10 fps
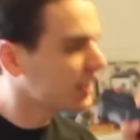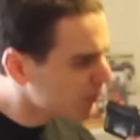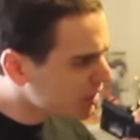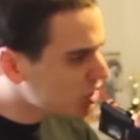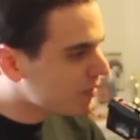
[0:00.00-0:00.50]
I think
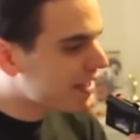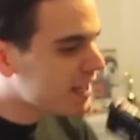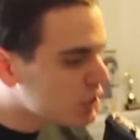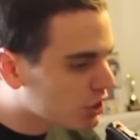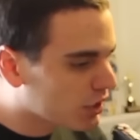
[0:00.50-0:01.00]
it might just be
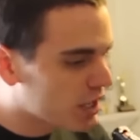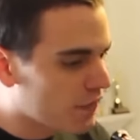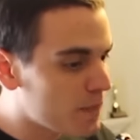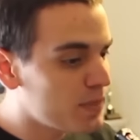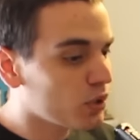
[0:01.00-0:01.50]
easier
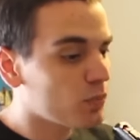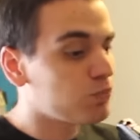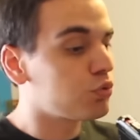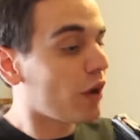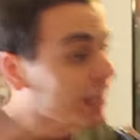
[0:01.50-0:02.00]
if I build a
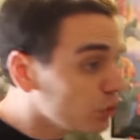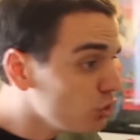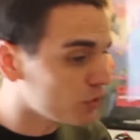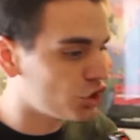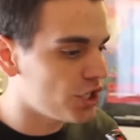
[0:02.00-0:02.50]
brand
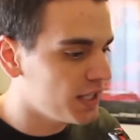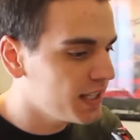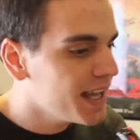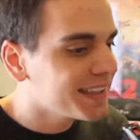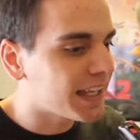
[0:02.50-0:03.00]
new
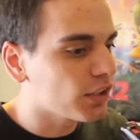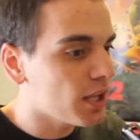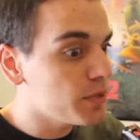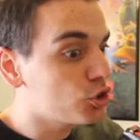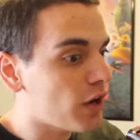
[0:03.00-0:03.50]
machine that'll
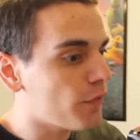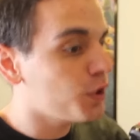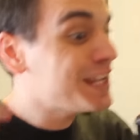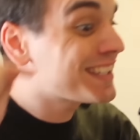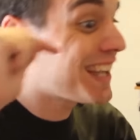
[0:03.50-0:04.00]
let me
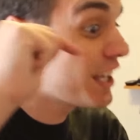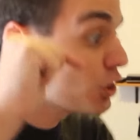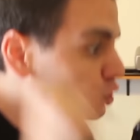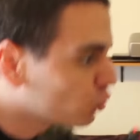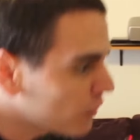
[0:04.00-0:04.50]
travel inside
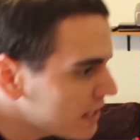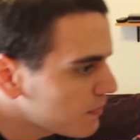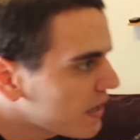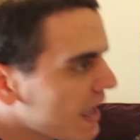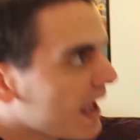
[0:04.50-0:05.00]
his
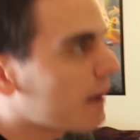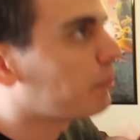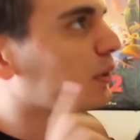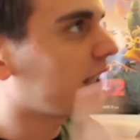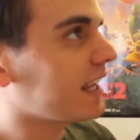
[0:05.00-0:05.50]
dream
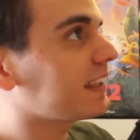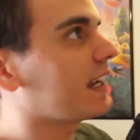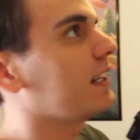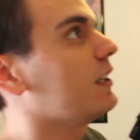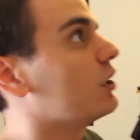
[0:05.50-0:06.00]
and plant
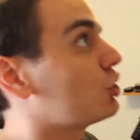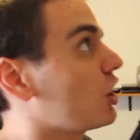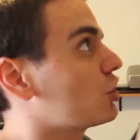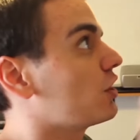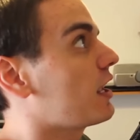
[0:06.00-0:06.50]
the idea to
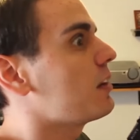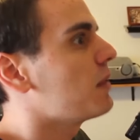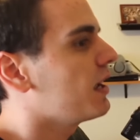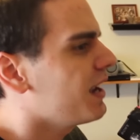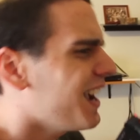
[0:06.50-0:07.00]
change the name.